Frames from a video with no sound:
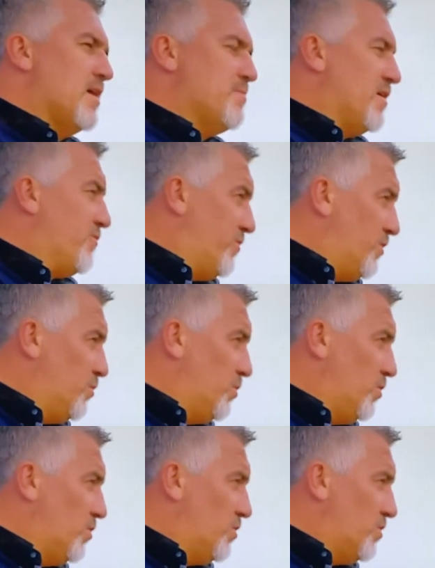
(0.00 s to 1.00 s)
came back from the
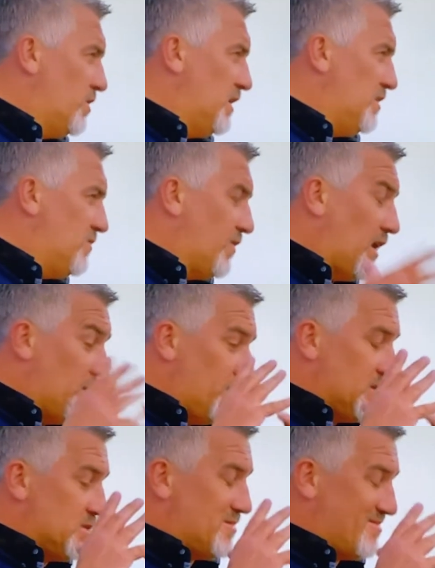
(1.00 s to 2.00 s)
war, he developed
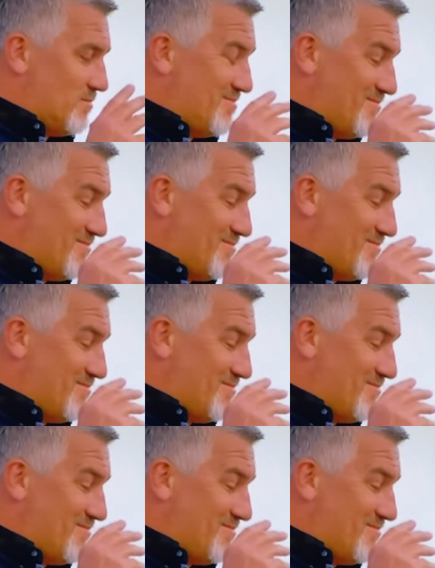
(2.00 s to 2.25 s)
this